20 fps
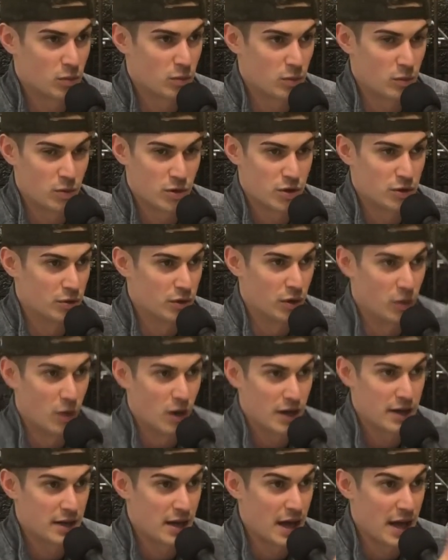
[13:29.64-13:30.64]
you know
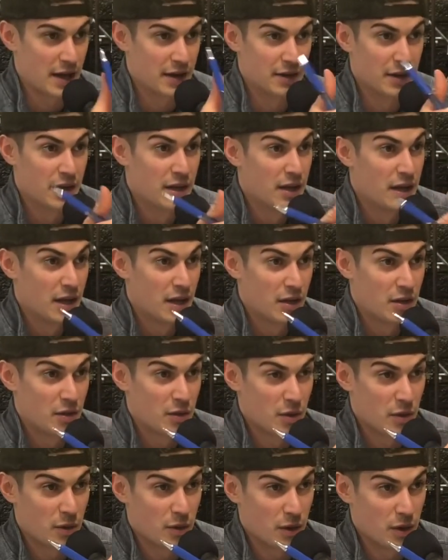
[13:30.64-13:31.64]
what, and
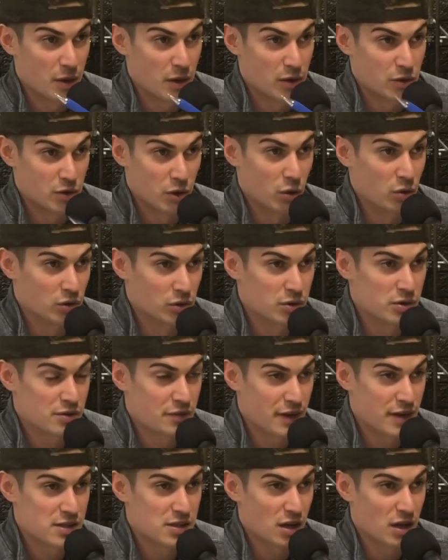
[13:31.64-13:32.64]
don't lose
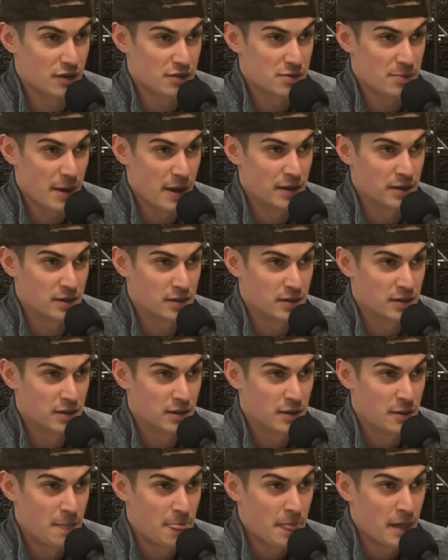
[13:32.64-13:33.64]
faceoffs, man.
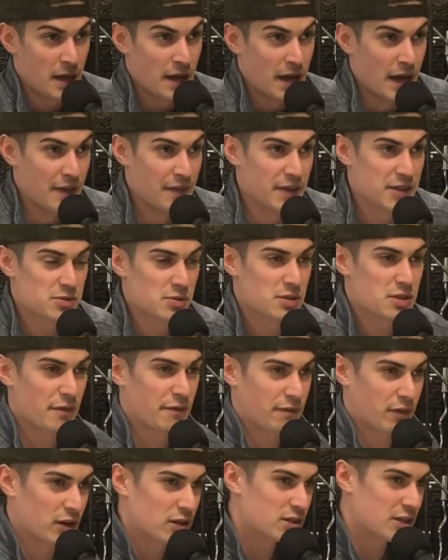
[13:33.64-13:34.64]
Mm-hmm. And this was the
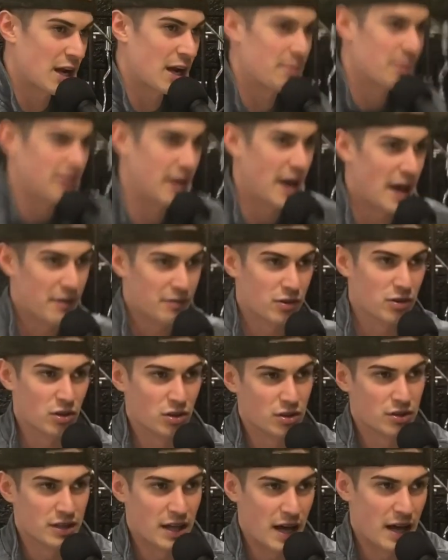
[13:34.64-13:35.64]
first time I ever
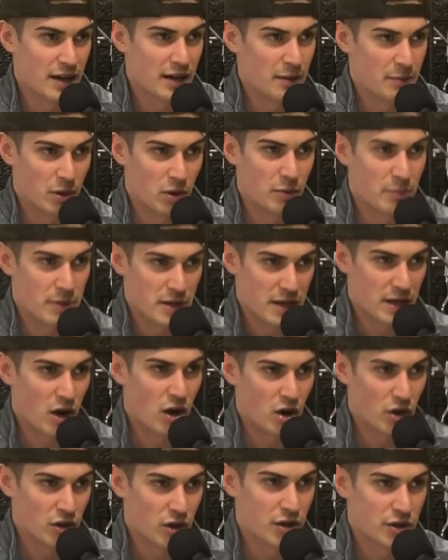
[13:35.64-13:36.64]
learned that about being
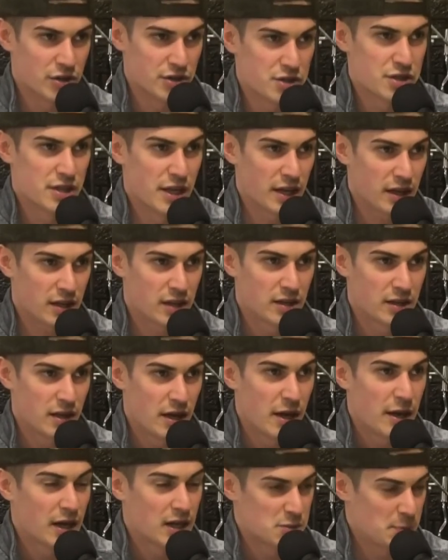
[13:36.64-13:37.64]
hard on your stick.
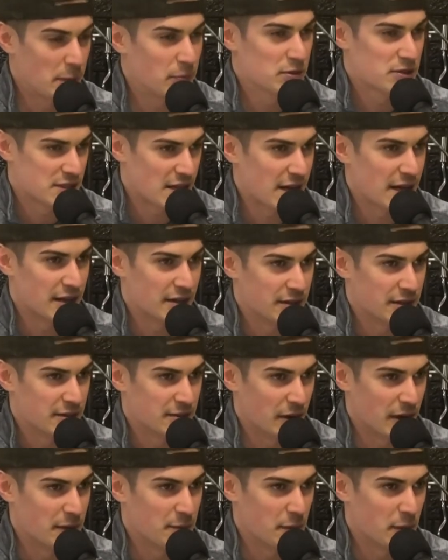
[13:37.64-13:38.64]
Because people say it,
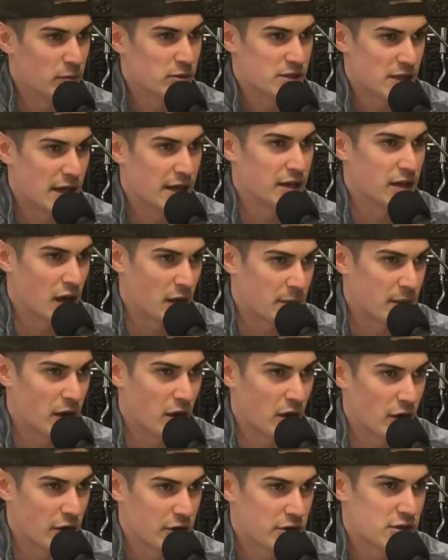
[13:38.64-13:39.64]
right? People say you got to be
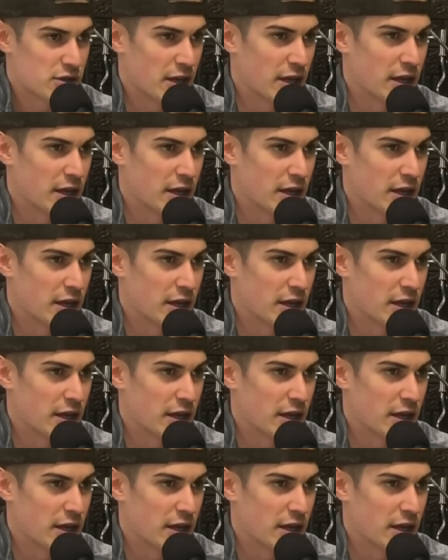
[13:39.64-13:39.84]
hard on your stick.